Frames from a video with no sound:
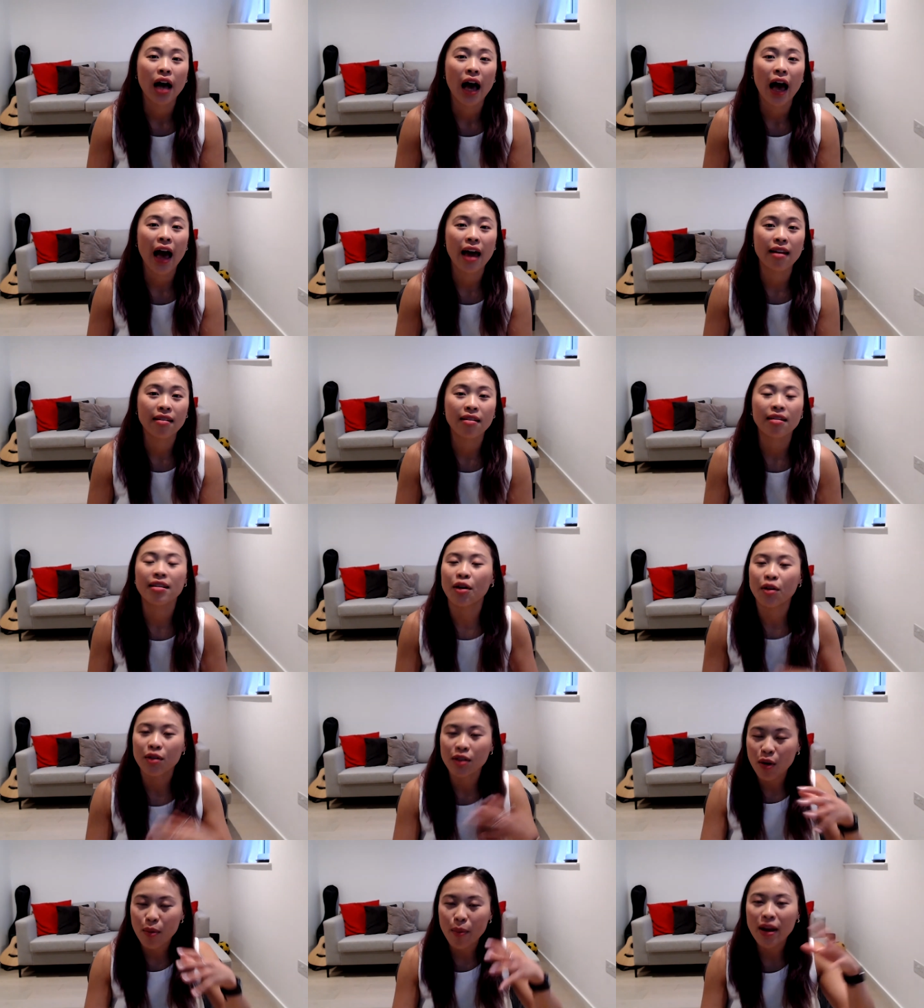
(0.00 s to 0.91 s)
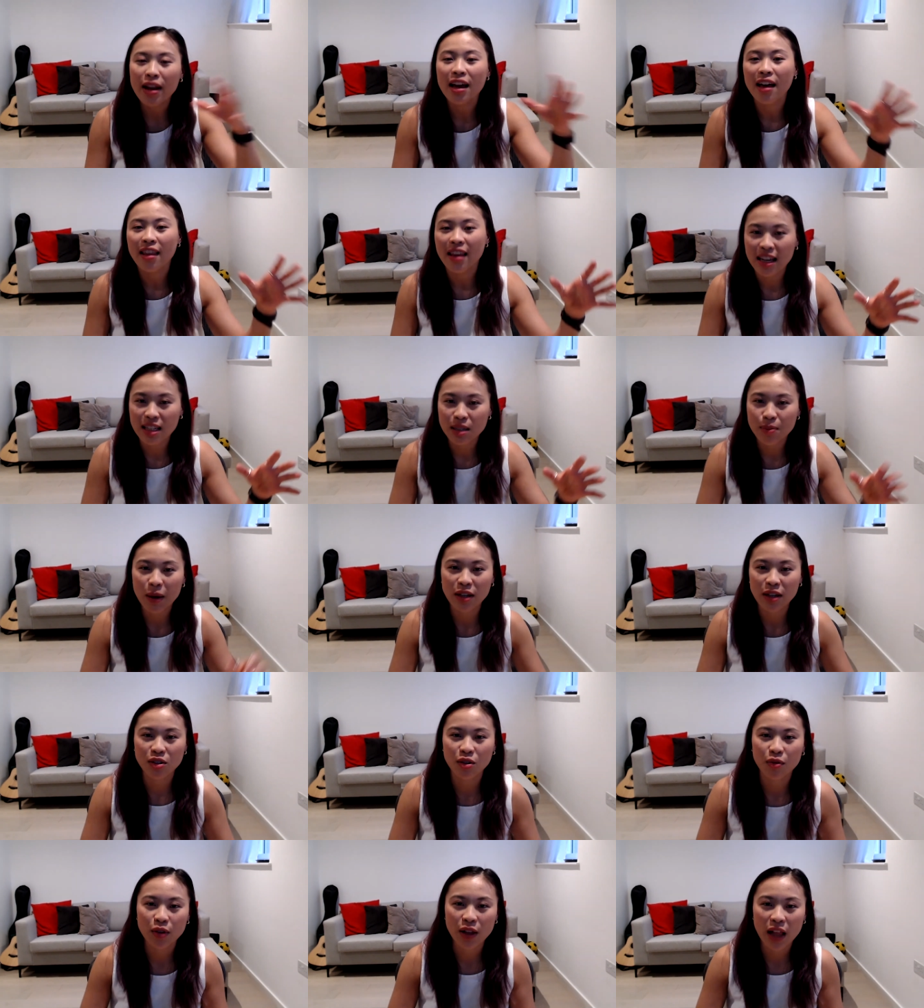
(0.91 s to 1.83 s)
And there are many other
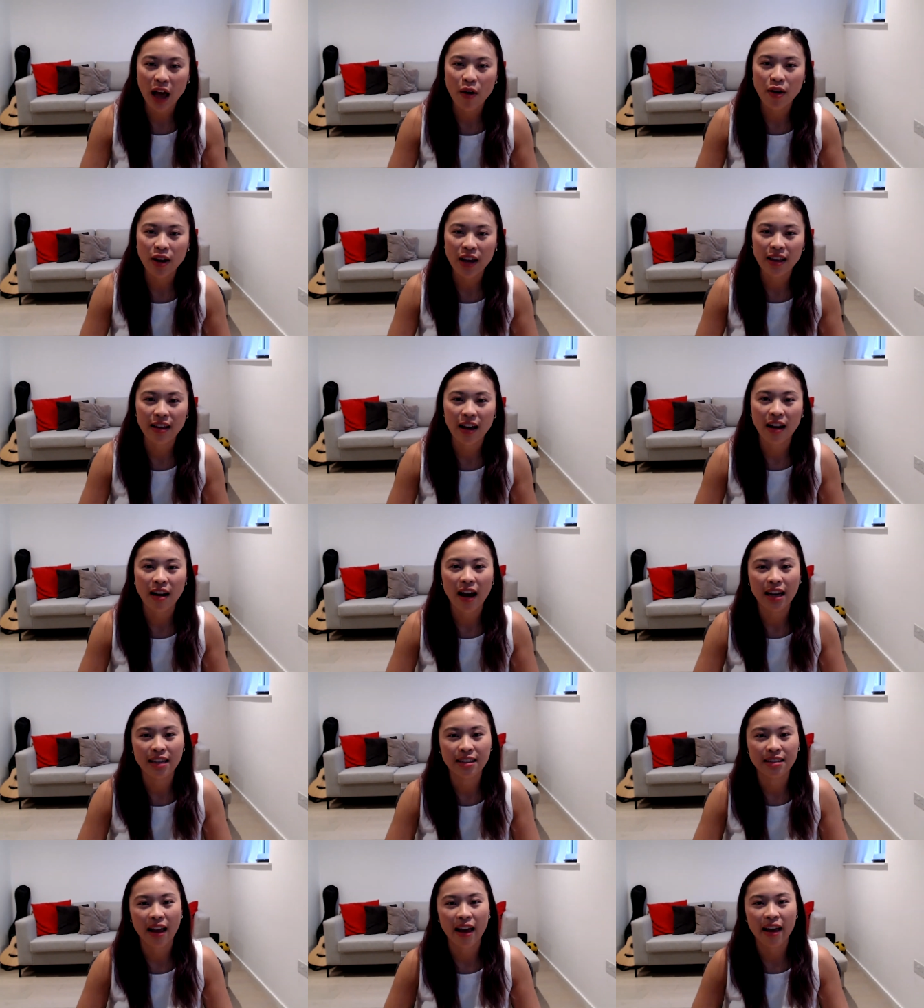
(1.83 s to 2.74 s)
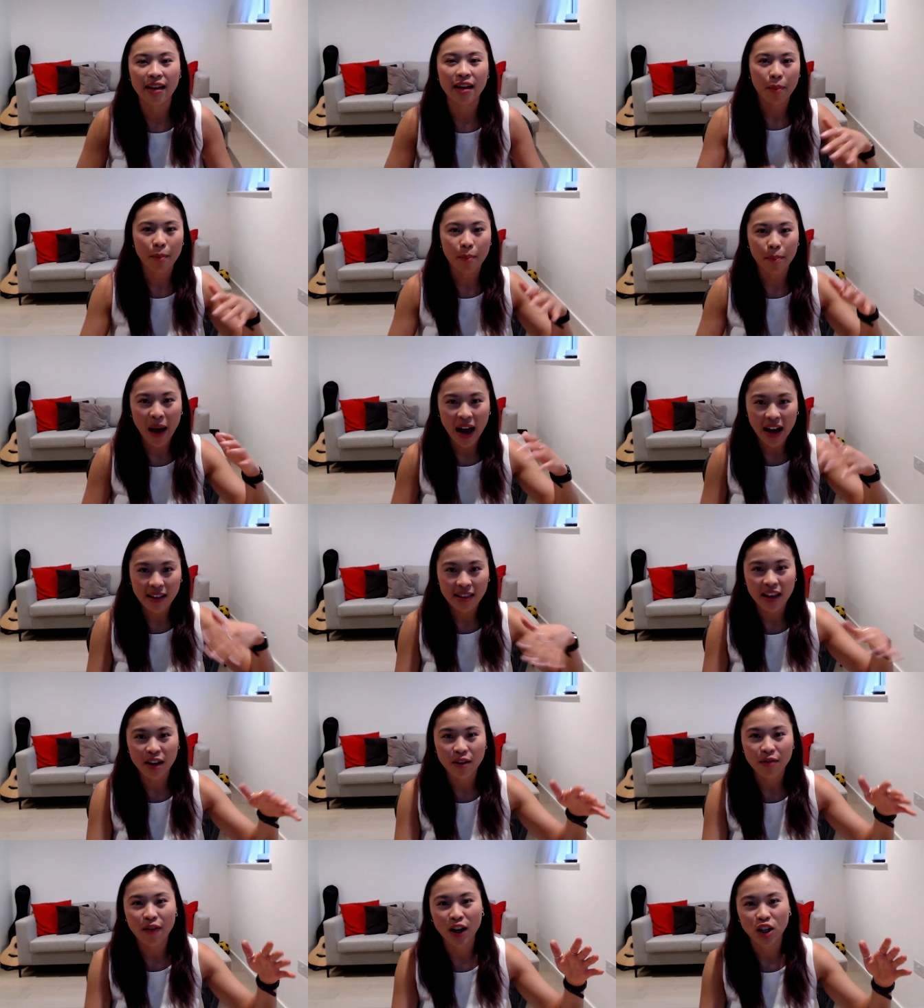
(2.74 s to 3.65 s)
aspects of Clarity that has like
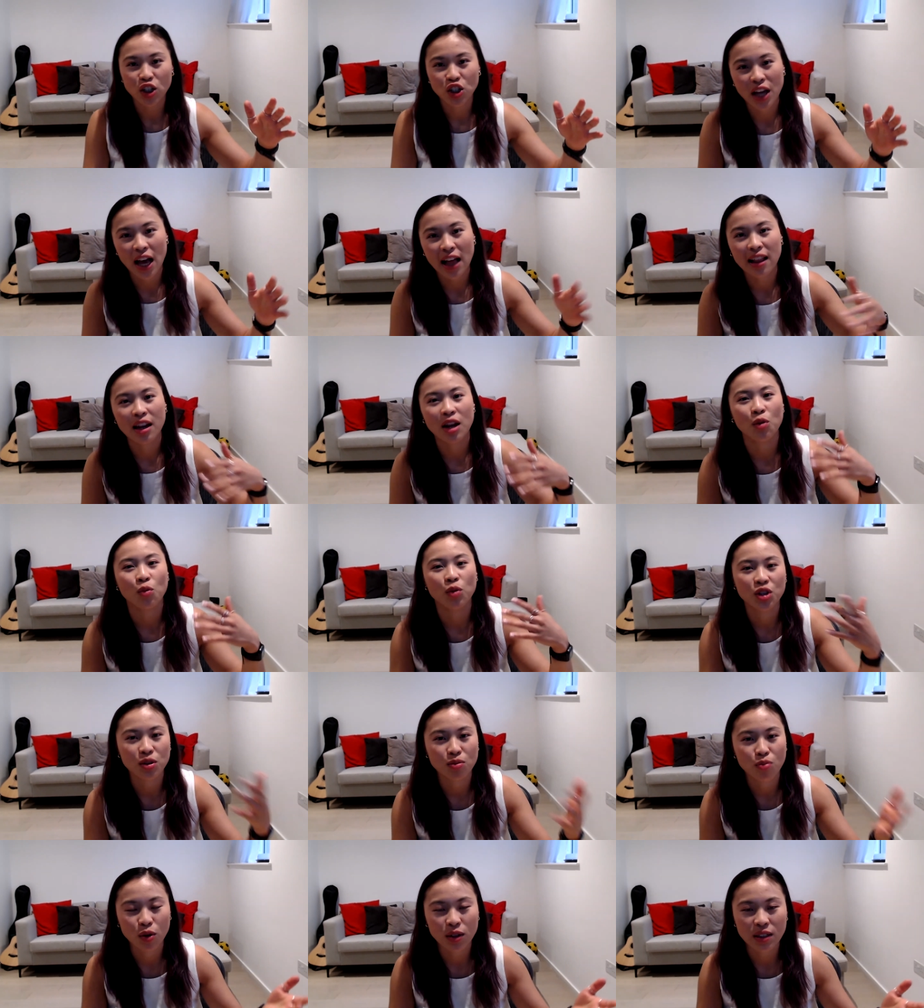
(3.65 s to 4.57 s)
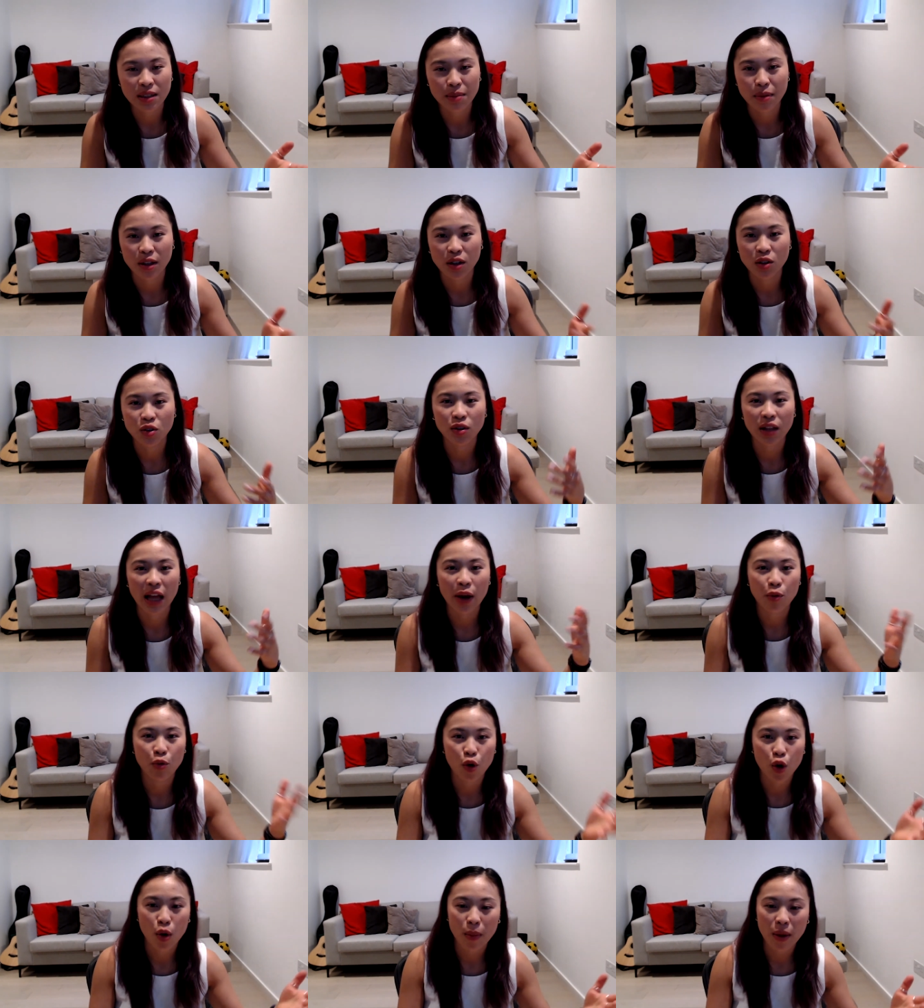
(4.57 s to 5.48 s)
backlink functionality, which is more similar to
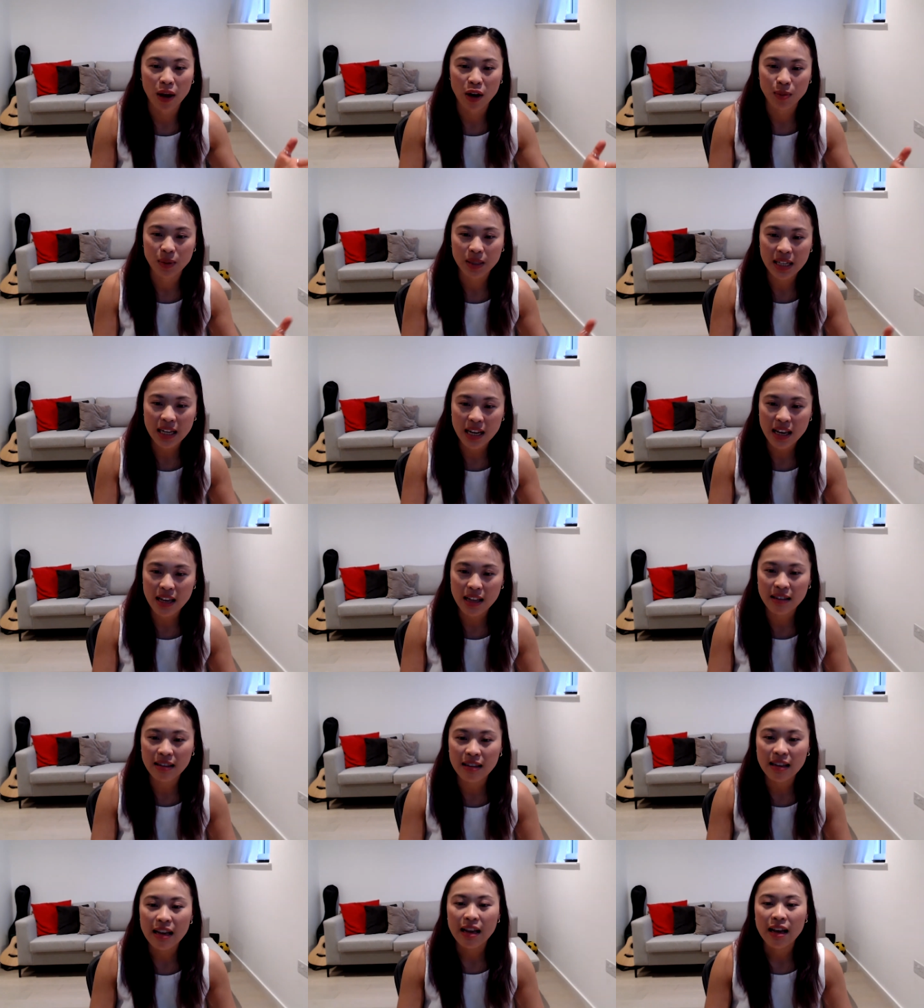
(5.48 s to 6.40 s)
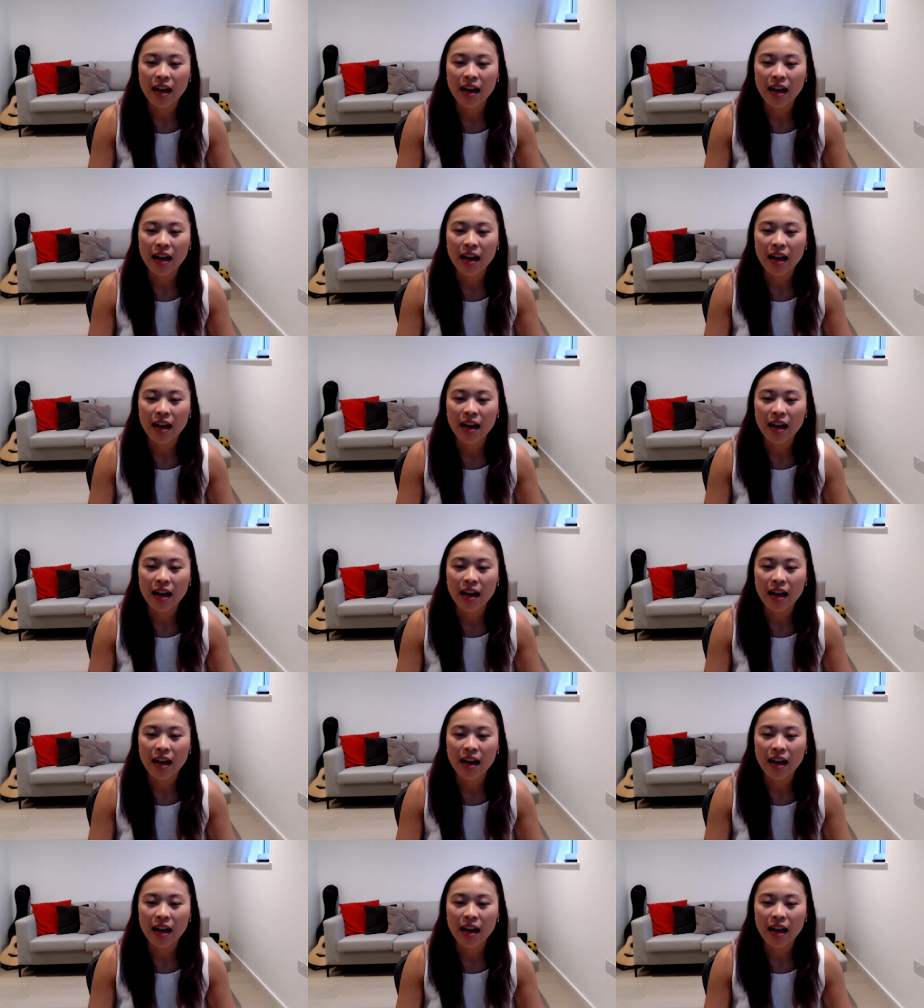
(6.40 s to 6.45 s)
like Roam and Obsidian.